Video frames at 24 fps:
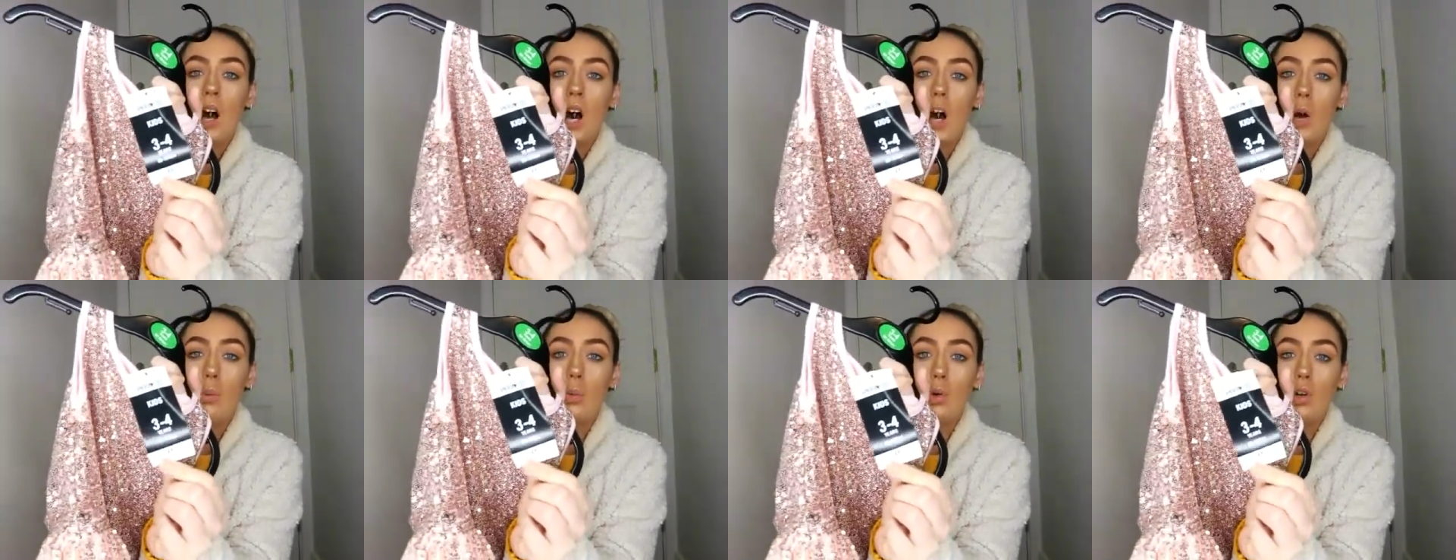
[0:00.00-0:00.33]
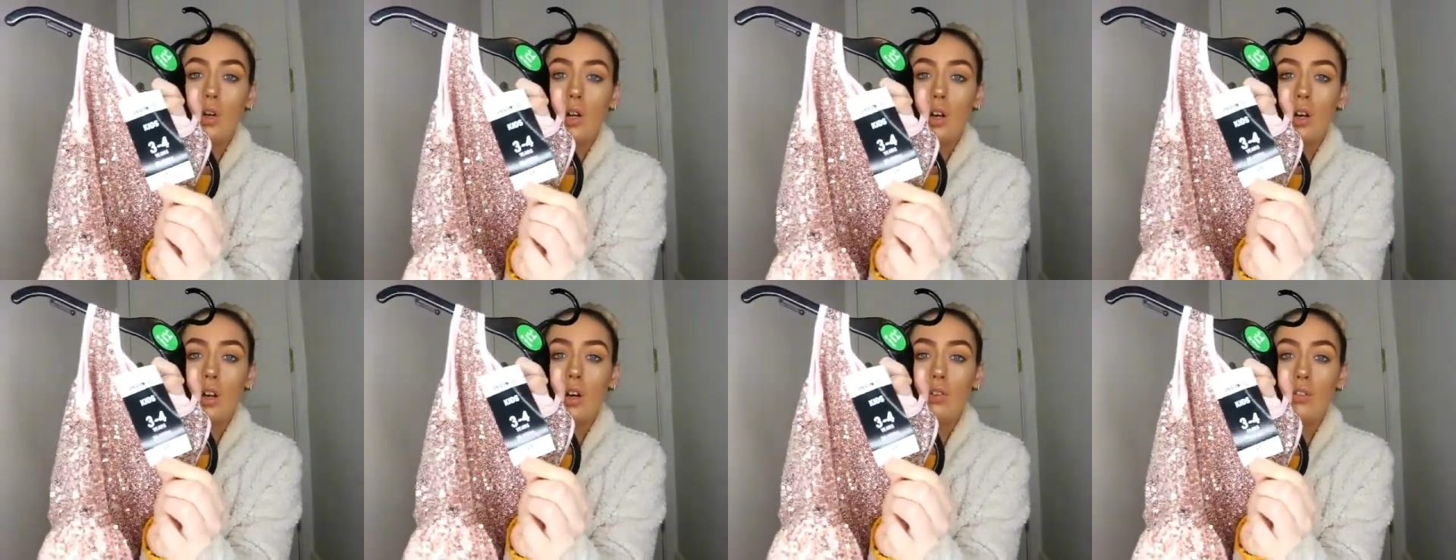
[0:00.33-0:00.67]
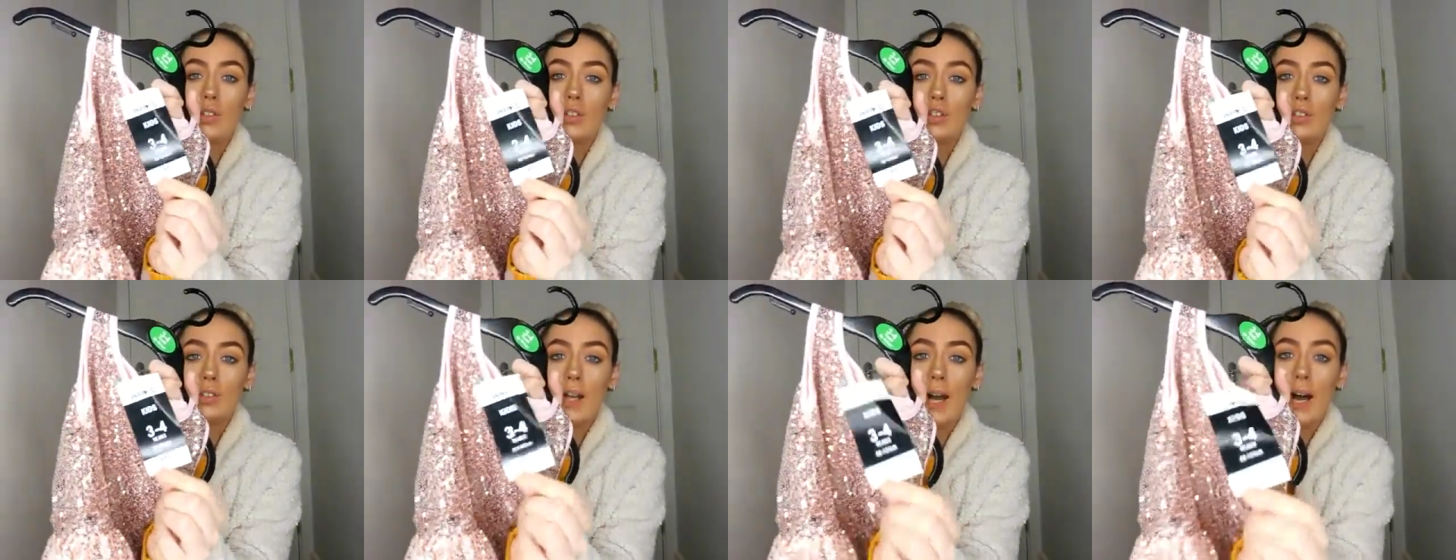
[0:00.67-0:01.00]
I would have
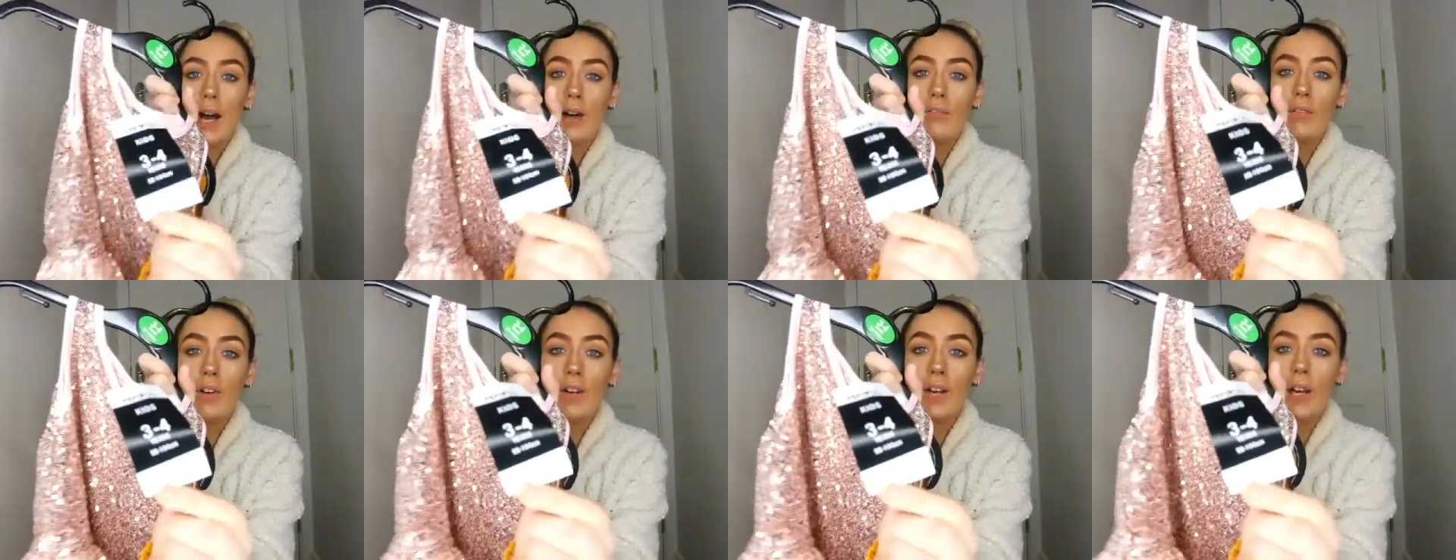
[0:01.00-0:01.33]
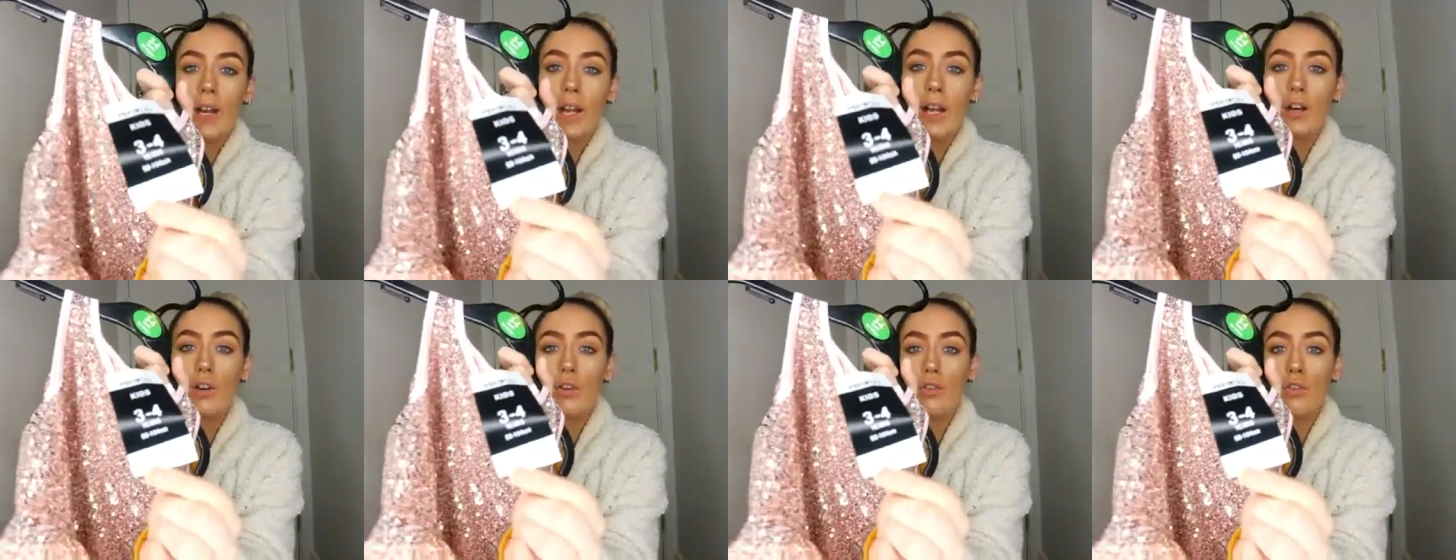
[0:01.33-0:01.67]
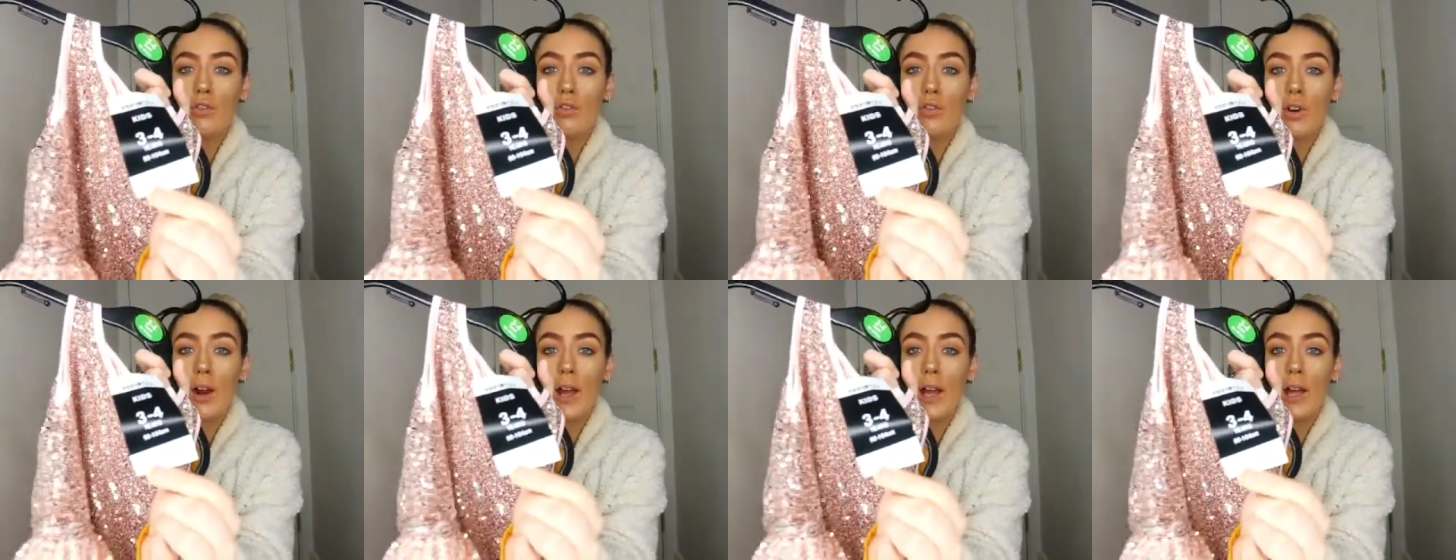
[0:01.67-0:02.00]
loved to have it
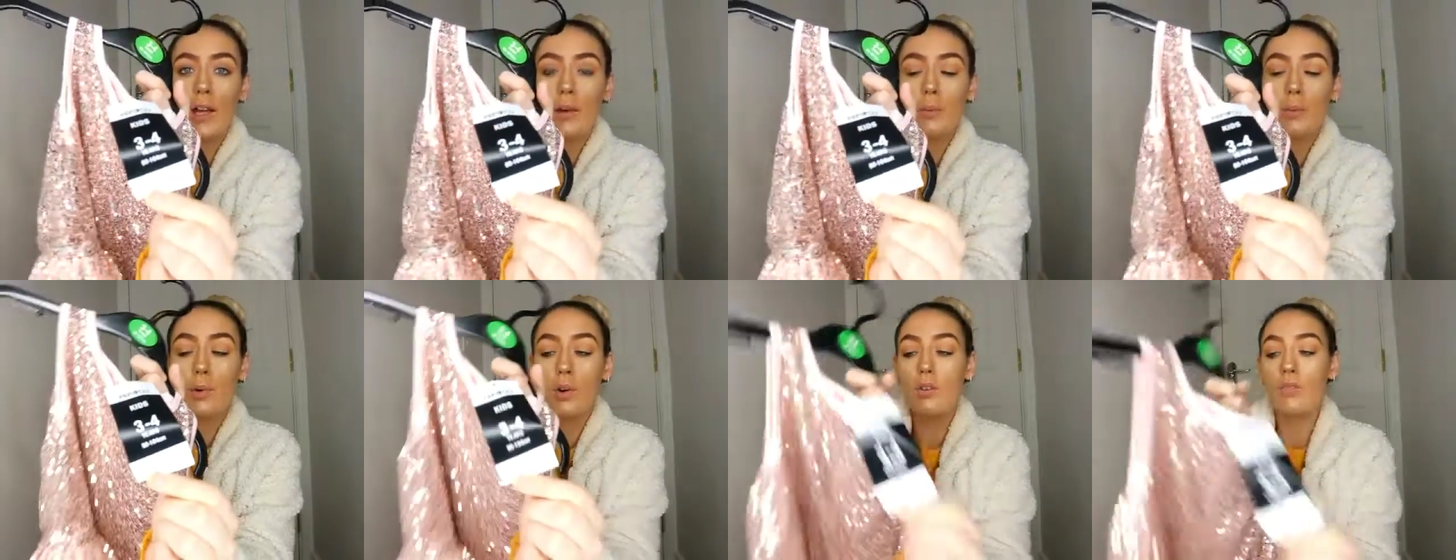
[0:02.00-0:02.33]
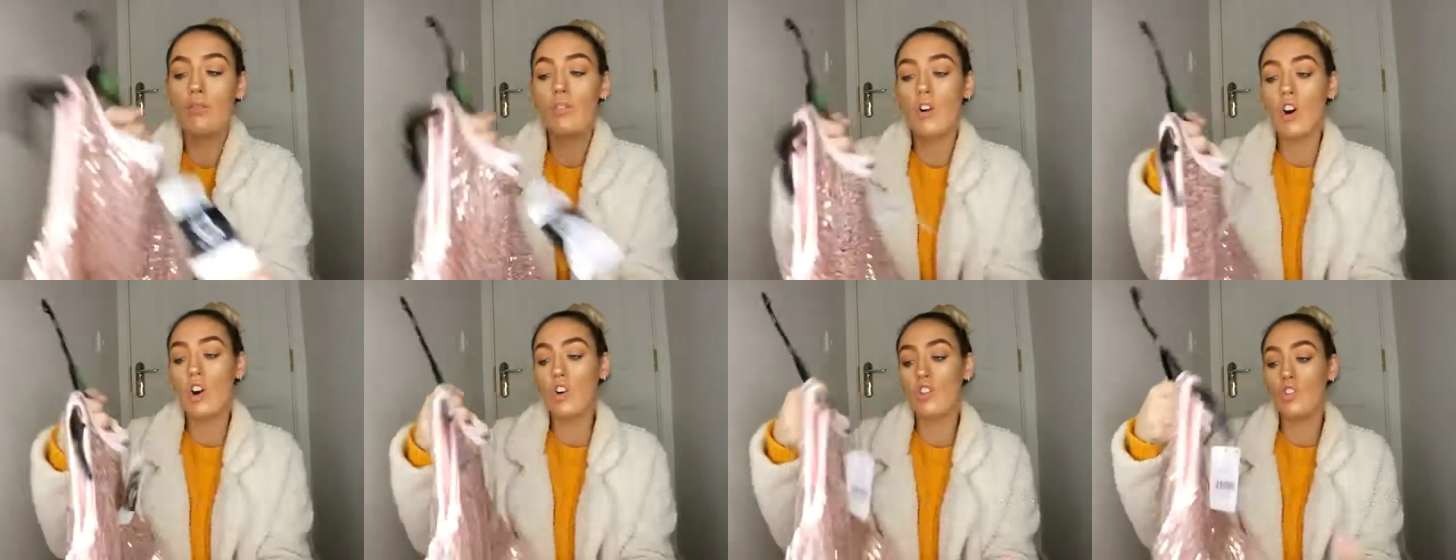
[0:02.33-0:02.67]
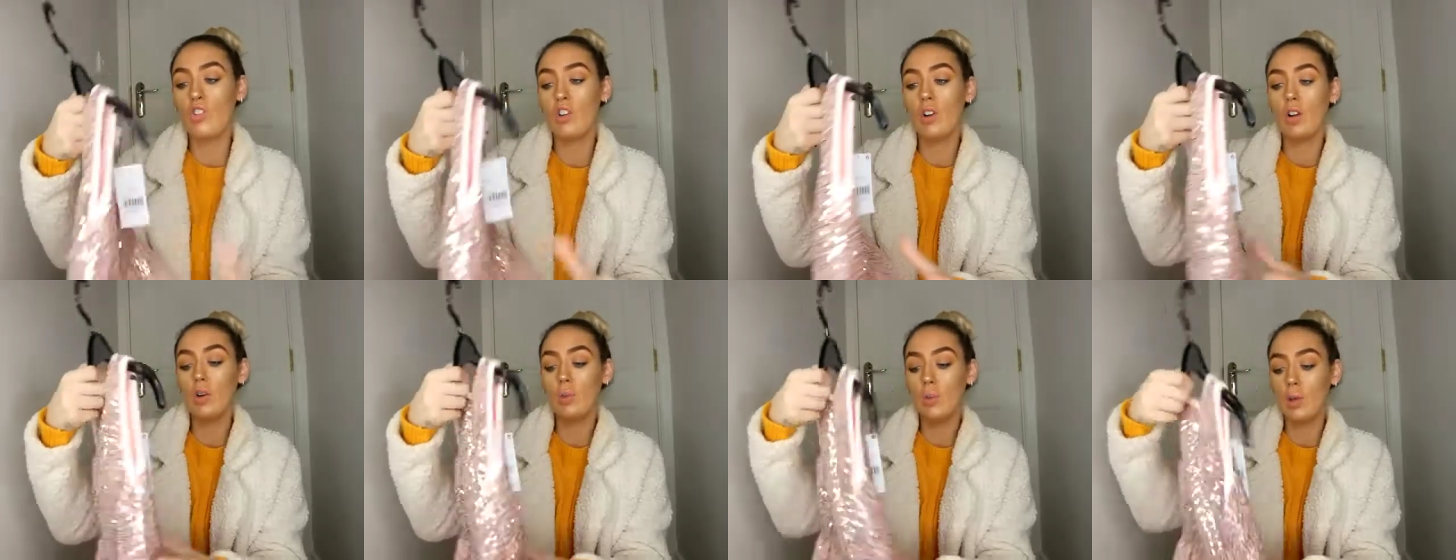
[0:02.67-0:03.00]
in red, but
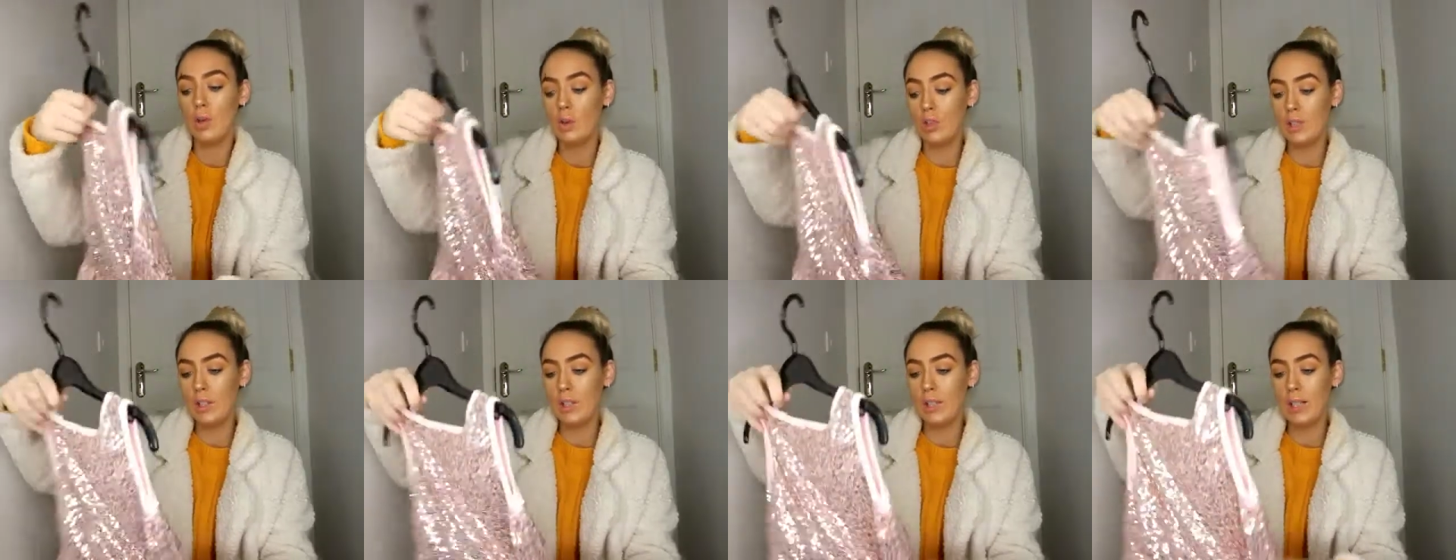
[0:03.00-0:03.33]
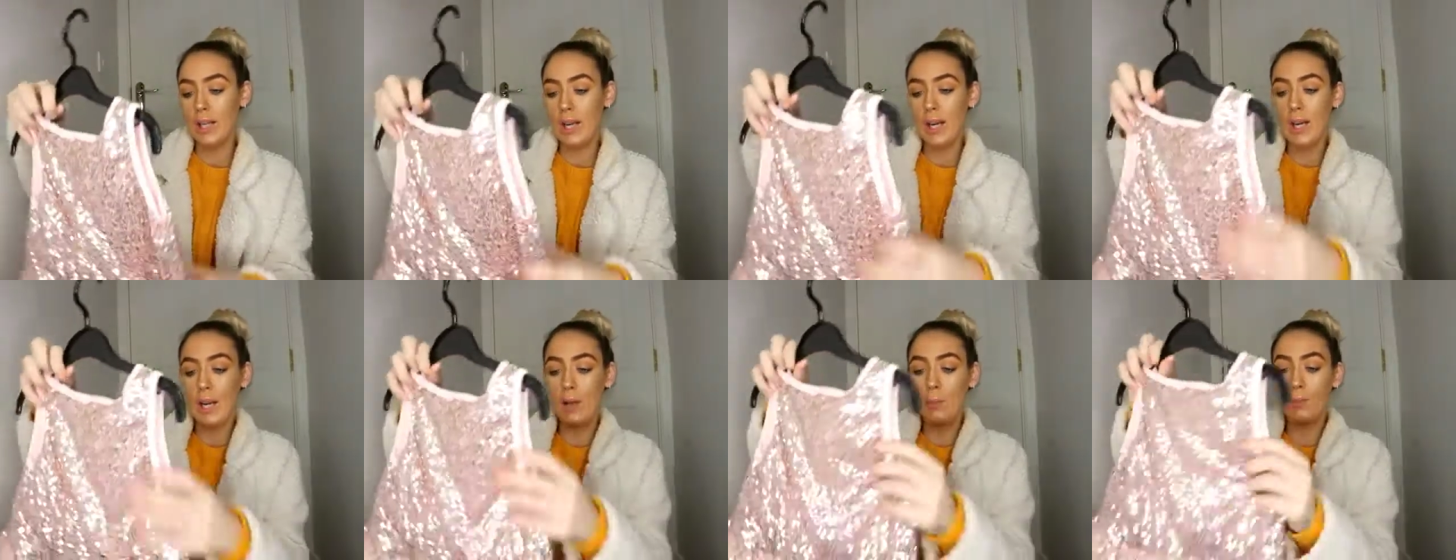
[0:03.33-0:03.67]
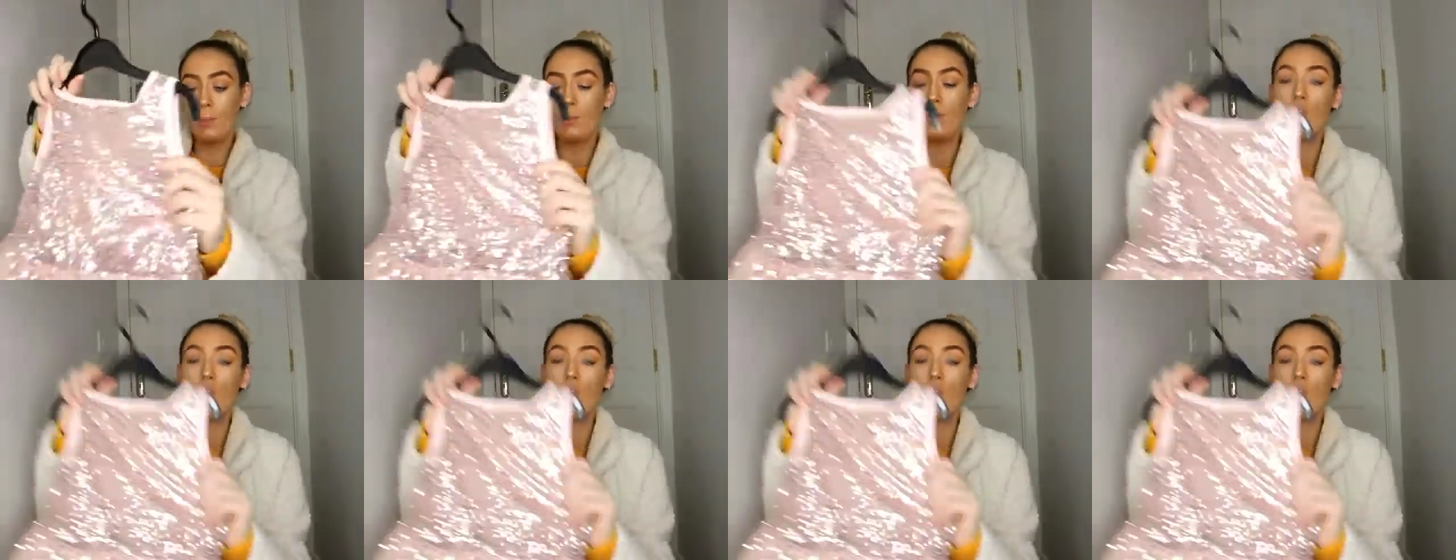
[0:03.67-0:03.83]
unfortunately we couldn't get it.